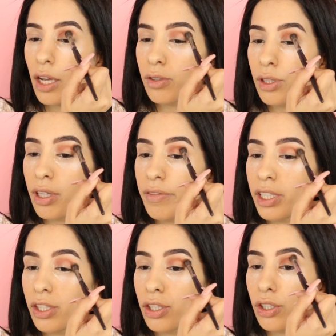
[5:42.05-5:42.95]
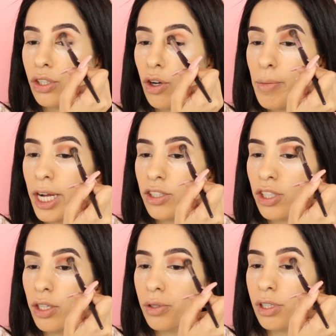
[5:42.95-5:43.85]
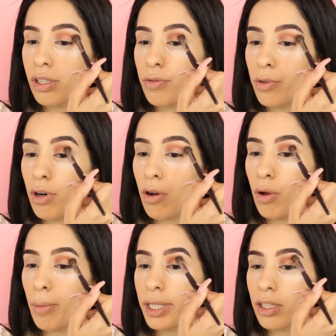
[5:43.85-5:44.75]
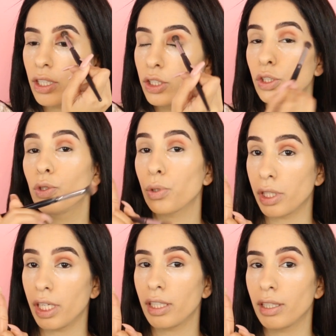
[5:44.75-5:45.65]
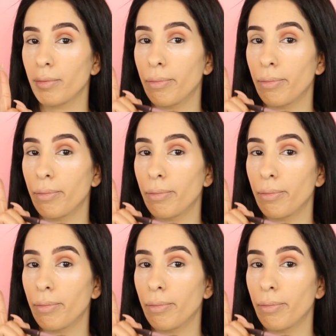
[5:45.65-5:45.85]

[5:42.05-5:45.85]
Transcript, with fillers: I used to love it so much. I used it for all my t used it